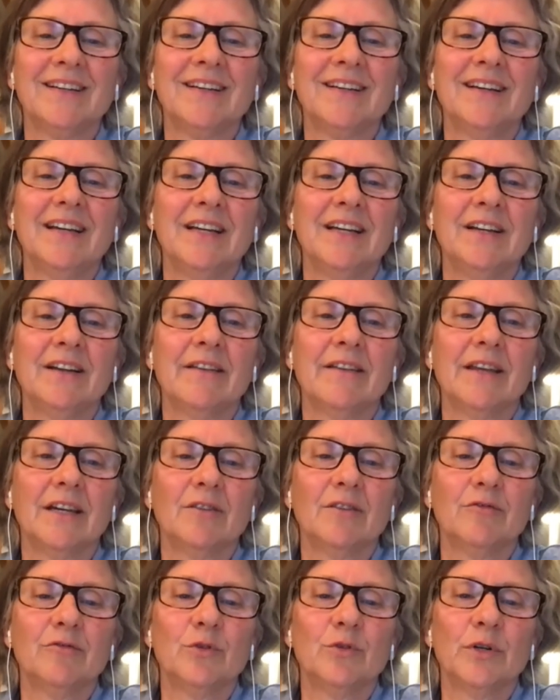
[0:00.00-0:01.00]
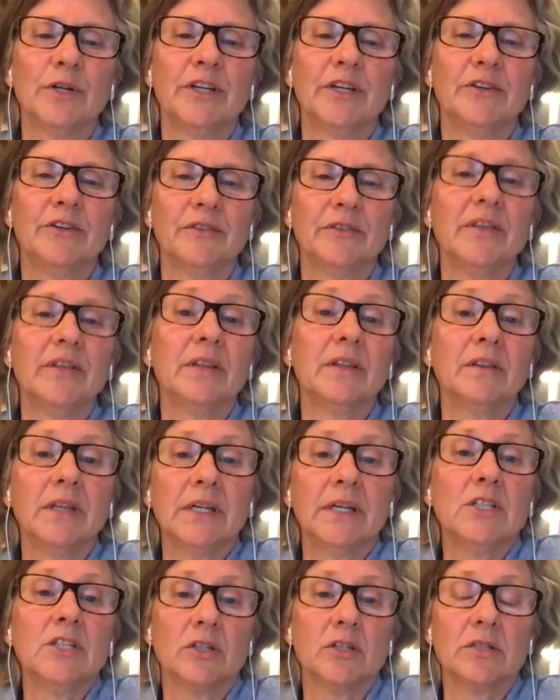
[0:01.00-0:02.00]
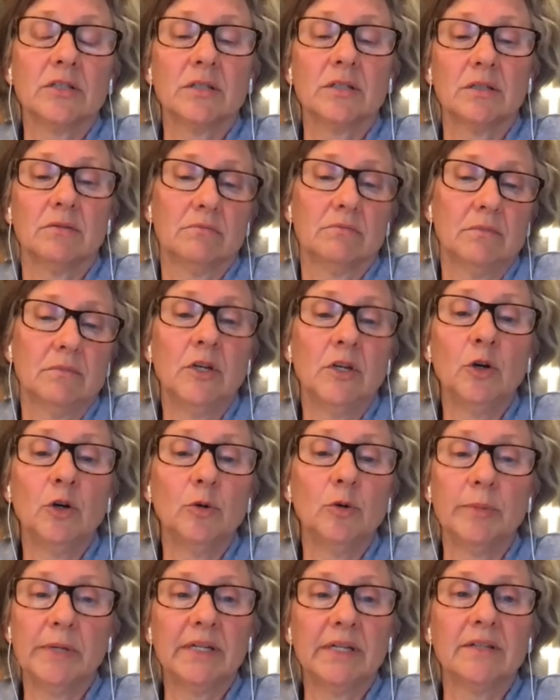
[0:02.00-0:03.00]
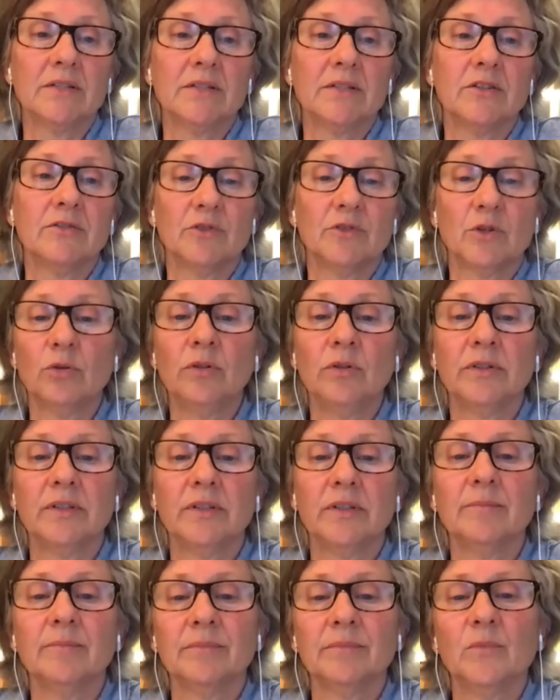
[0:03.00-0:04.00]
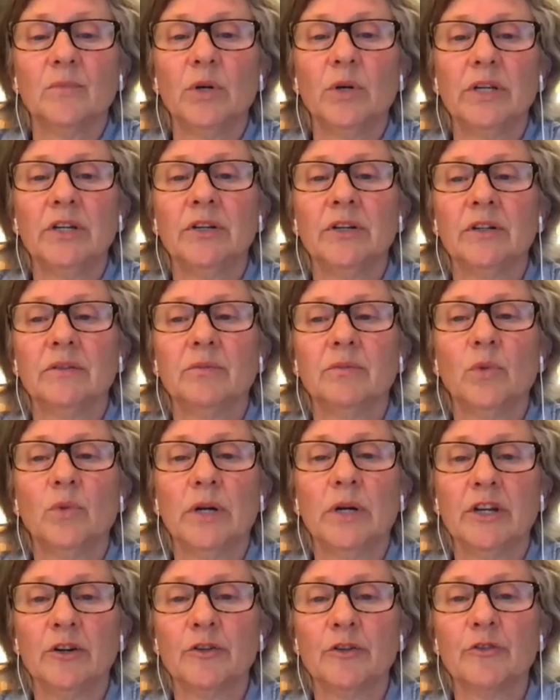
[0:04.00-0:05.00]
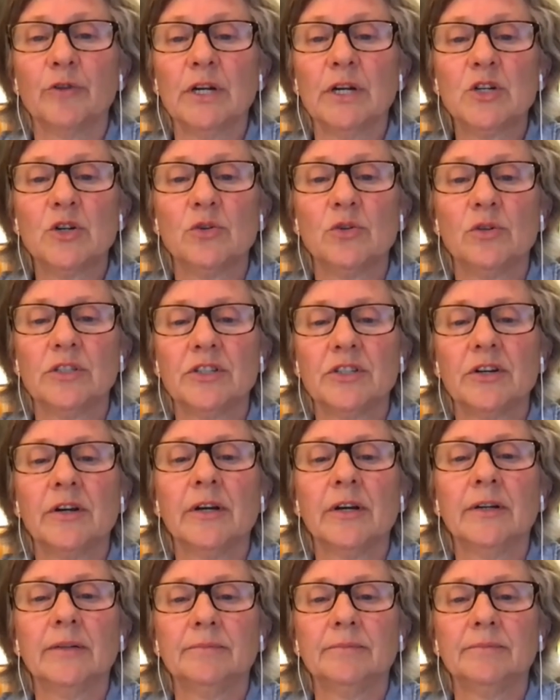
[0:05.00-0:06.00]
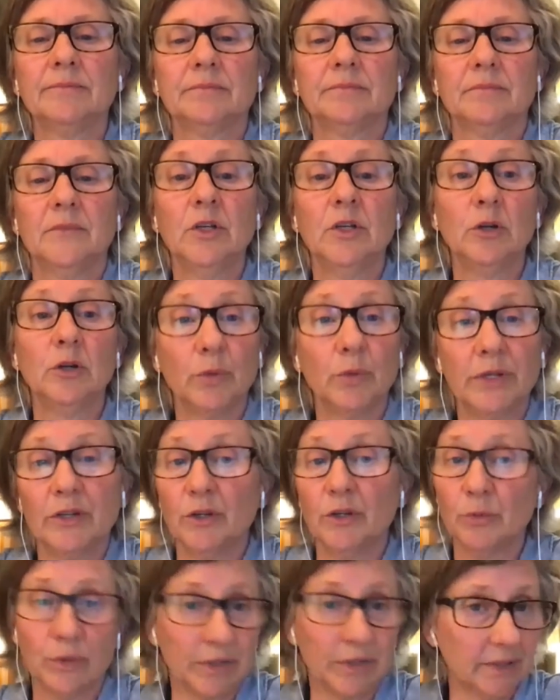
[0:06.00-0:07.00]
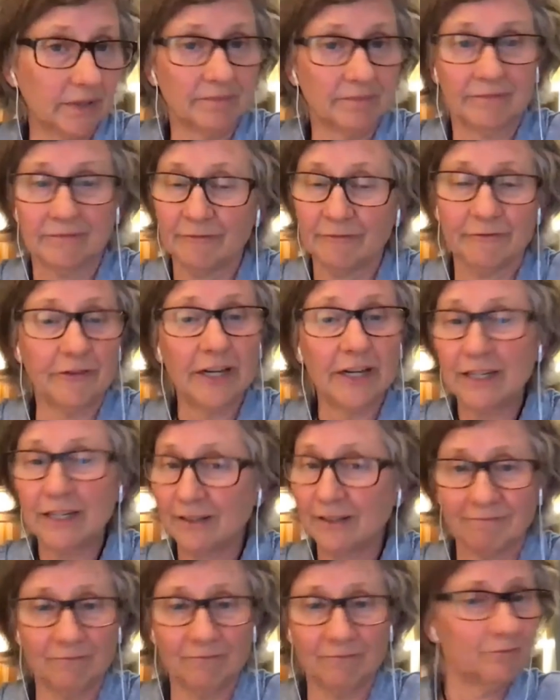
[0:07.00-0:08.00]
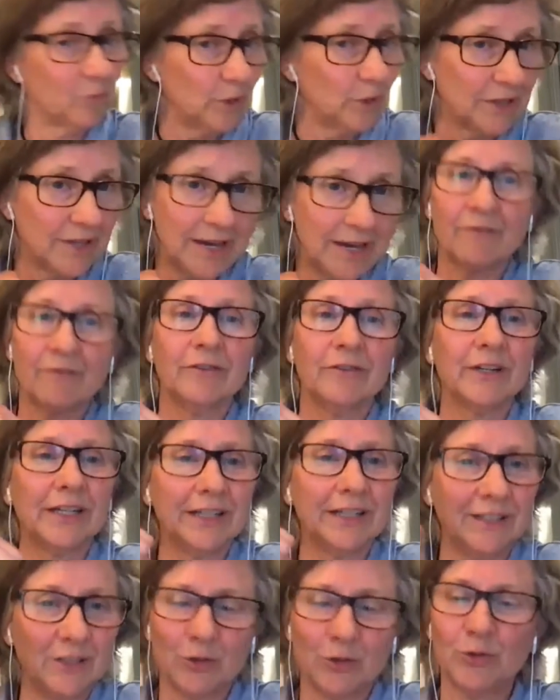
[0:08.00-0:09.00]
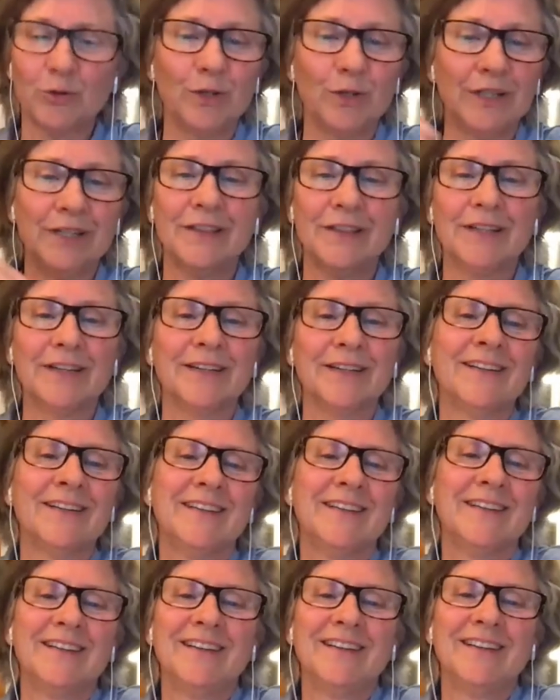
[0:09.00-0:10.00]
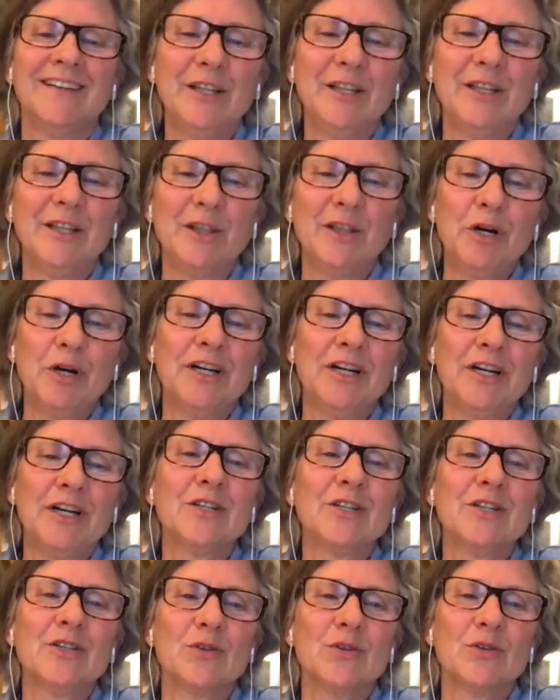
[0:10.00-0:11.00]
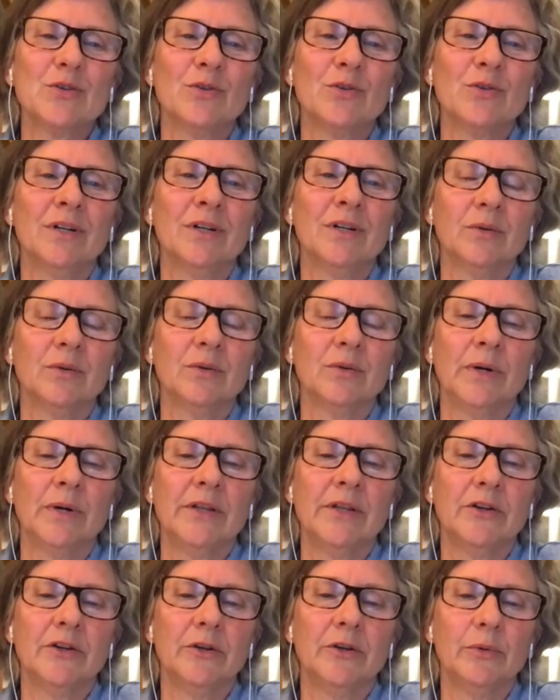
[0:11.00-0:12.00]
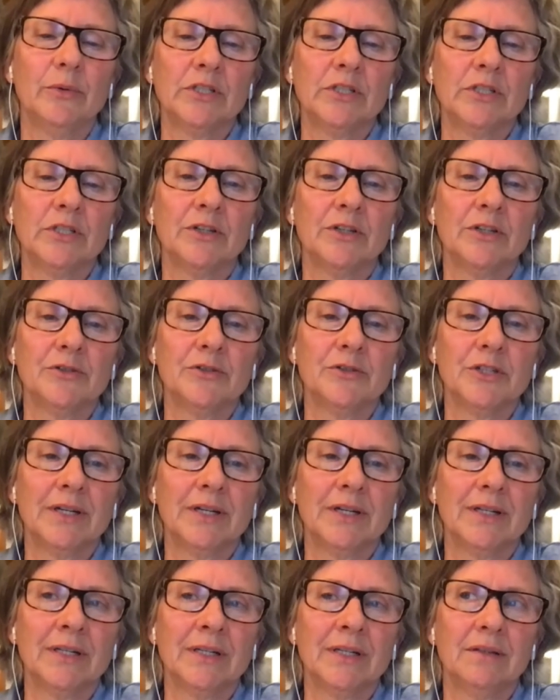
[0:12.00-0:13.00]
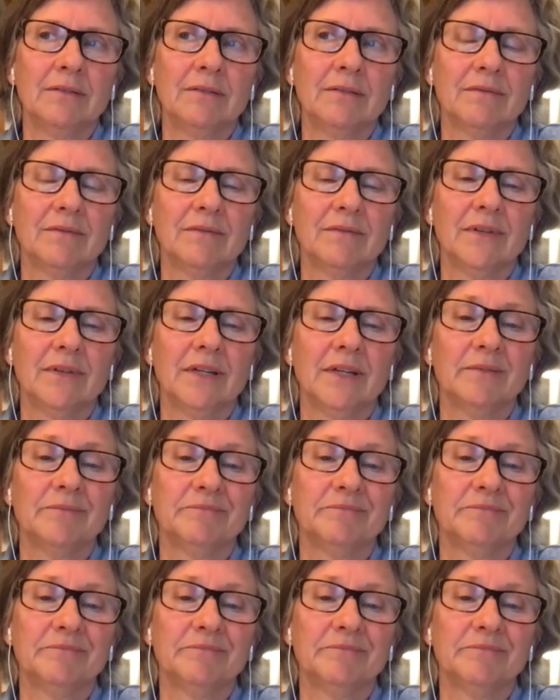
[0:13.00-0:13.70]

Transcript: and think for you, that they just know because you've told them what your thresholds are, whether you want to fight with every tool in the box or whether you want to go gently. Yeah.